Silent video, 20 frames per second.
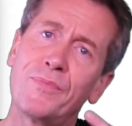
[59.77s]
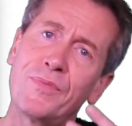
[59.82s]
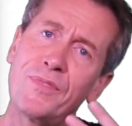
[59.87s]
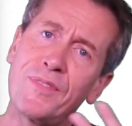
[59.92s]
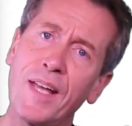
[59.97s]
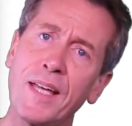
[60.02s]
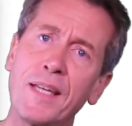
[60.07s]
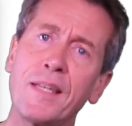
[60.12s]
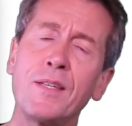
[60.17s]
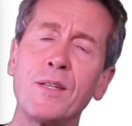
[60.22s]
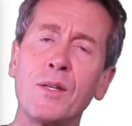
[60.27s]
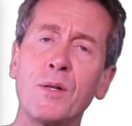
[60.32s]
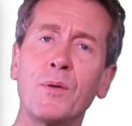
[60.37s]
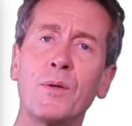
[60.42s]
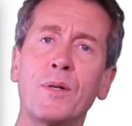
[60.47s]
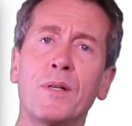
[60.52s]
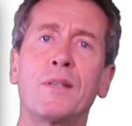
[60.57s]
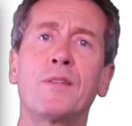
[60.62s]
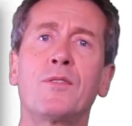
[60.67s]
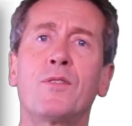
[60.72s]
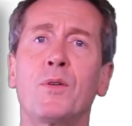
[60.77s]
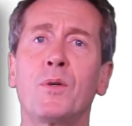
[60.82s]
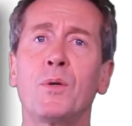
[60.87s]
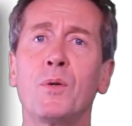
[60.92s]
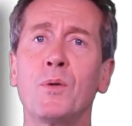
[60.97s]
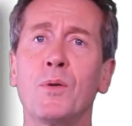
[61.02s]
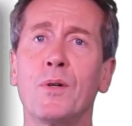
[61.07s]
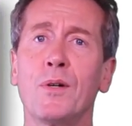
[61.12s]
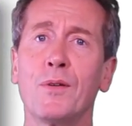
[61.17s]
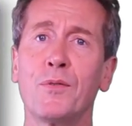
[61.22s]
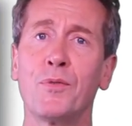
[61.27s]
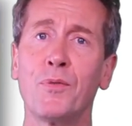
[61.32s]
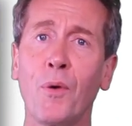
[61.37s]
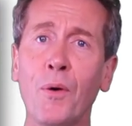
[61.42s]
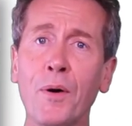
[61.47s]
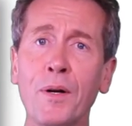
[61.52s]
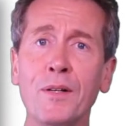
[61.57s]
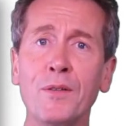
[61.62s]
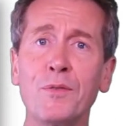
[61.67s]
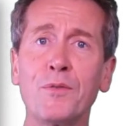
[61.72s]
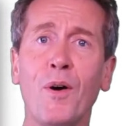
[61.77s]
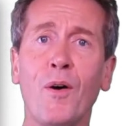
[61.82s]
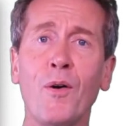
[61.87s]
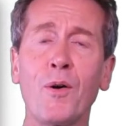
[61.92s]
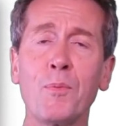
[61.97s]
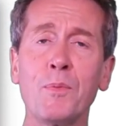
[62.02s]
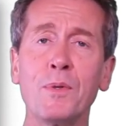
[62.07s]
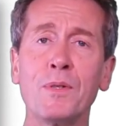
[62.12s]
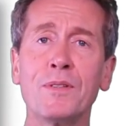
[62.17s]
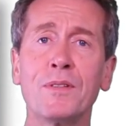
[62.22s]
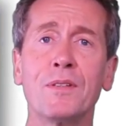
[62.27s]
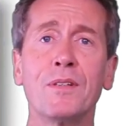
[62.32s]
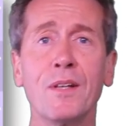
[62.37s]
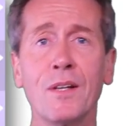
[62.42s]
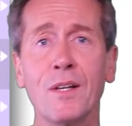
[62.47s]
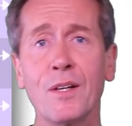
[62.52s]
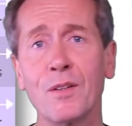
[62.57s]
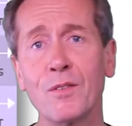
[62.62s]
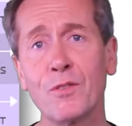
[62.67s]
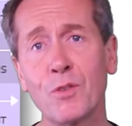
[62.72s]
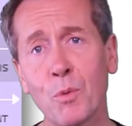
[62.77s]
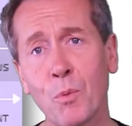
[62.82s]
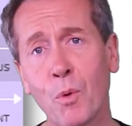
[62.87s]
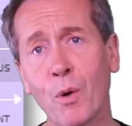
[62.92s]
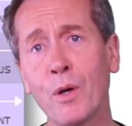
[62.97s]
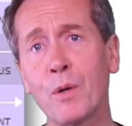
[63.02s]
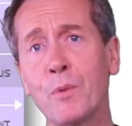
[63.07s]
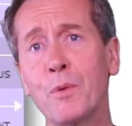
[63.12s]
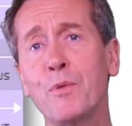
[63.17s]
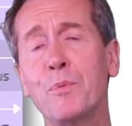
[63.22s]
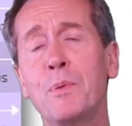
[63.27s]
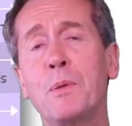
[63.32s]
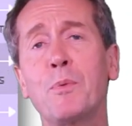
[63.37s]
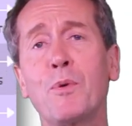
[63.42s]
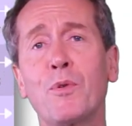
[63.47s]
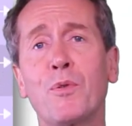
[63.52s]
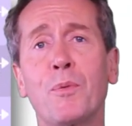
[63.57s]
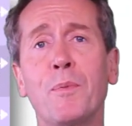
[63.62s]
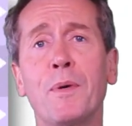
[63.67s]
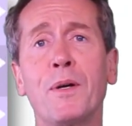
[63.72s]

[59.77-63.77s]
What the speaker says: taking you into a foreign environment to work with people from